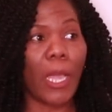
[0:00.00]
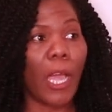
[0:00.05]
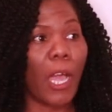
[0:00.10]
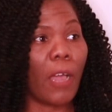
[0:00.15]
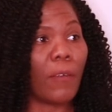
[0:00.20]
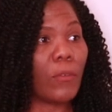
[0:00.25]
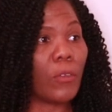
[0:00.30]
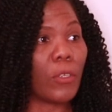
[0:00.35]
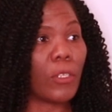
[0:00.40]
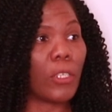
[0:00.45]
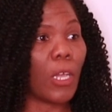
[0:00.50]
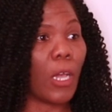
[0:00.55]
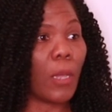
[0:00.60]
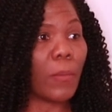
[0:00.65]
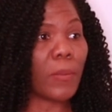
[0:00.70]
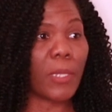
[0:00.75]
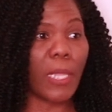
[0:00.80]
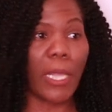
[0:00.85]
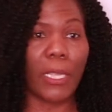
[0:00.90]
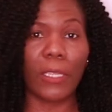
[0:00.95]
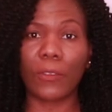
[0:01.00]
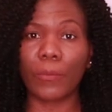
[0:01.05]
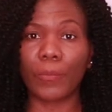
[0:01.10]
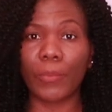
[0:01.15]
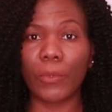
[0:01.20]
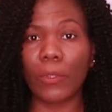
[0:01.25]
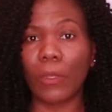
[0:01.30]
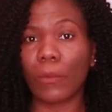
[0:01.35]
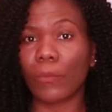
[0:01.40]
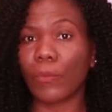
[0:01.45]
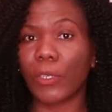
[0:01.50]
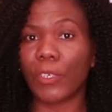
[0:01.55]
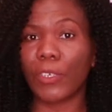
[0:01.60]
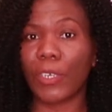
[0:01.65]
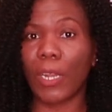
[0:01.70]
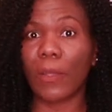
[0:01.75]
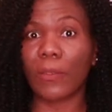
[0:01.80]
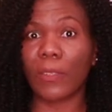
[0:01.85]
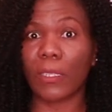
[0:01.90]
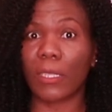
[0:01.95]
I have no tops like to put on with
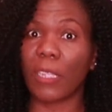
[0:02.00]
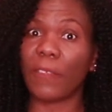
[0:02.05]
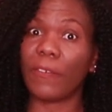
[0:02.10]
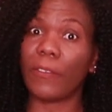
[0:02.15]
trousers.